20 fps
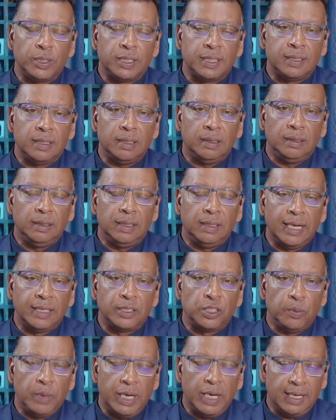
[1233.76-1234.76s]
would still
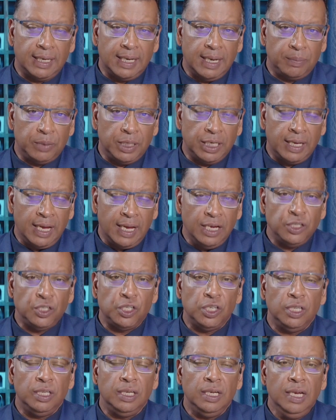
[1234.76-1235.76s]
like to make an
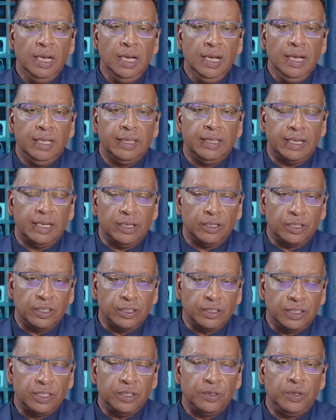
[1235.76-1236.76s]
application, that are
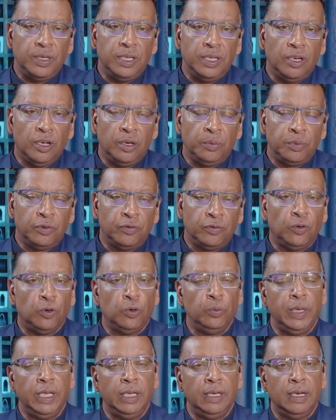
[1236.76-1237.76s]
considering on
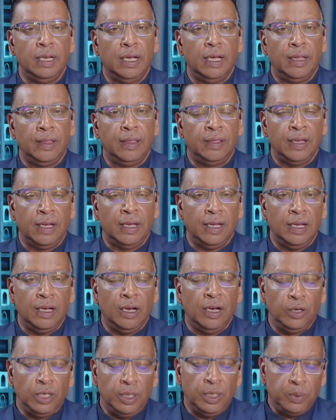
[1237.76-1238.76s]
performing their
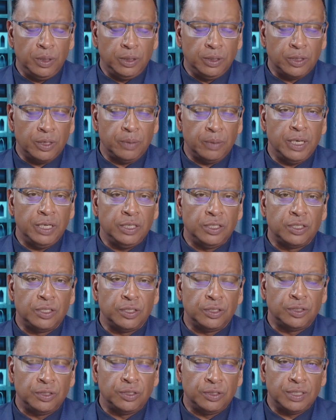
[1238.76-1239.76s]
holy
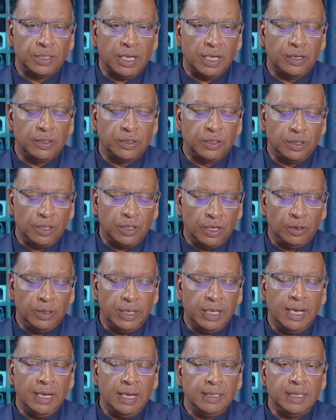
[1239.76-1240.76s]
pilgrimage to the
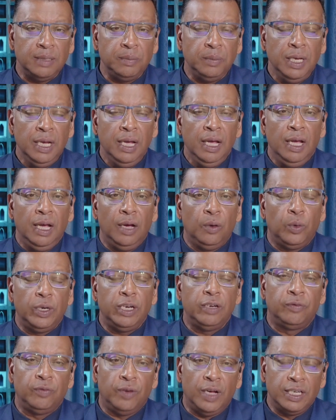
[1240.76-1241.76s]
Holy Kingdom.
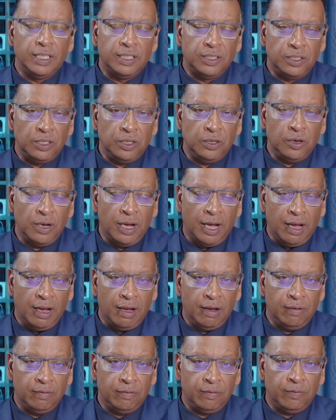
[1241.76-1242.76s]
What advice do you
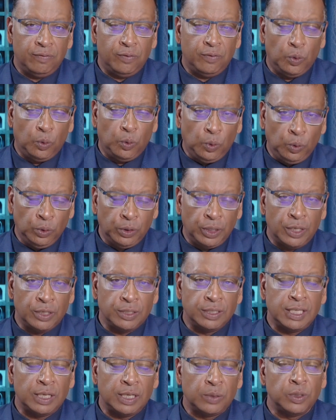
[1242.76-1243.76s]
have for all
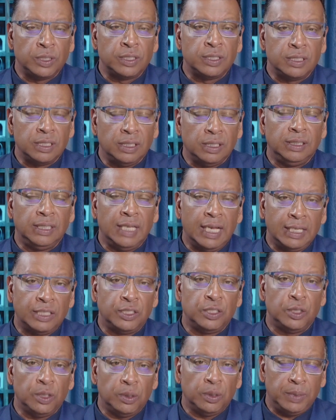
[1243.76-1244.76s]
those that would still like
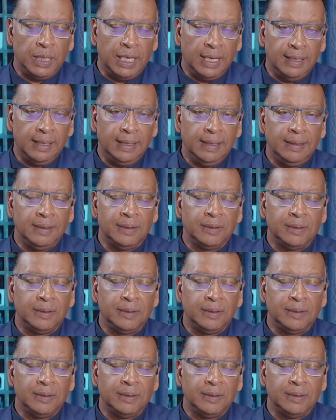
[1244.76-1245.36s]
to apply?